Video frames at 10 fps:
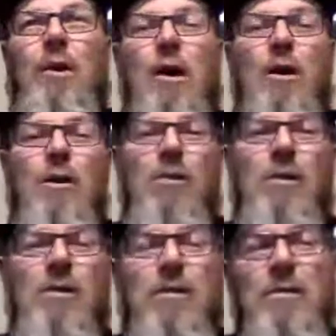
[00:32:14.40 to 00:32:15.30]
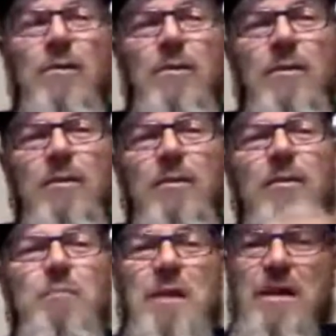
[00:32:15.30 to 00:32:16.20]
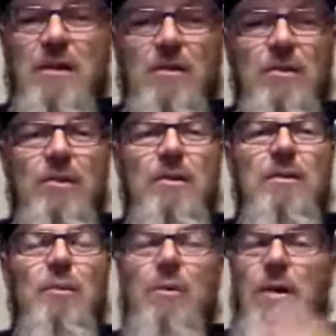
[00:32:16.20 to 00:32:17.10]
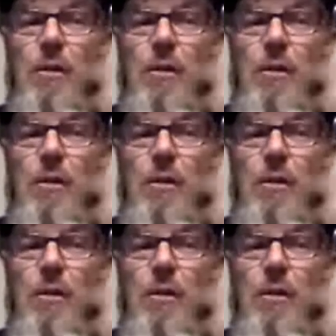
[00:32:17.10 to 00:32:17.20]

We're all, me included,